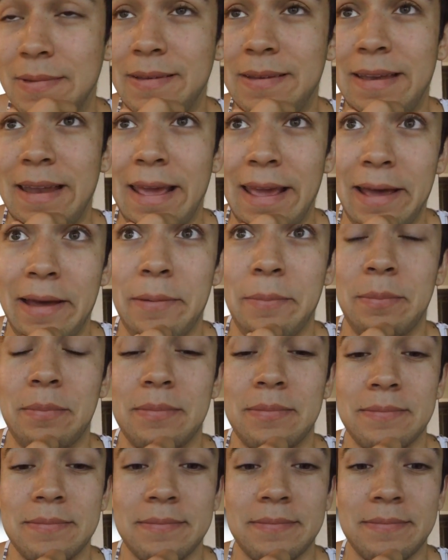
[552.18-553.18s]
Damn.
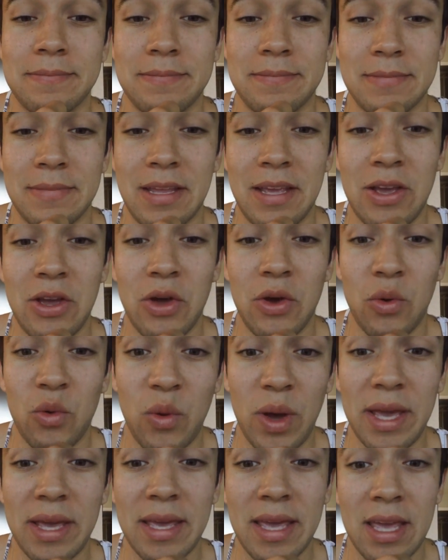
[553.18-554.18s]

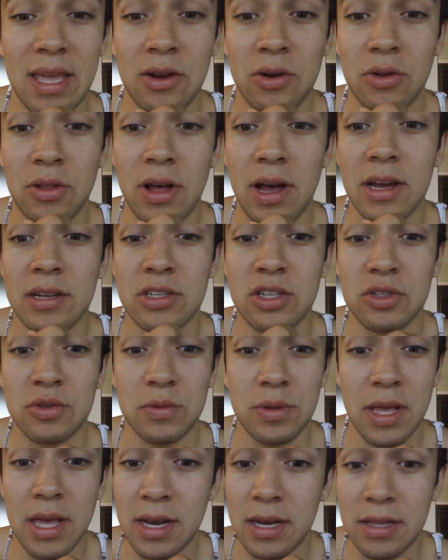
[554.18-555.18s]
Weight gain or loss is
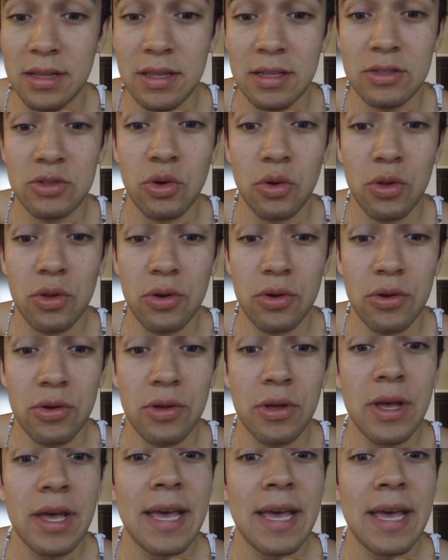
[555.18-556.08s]
related to total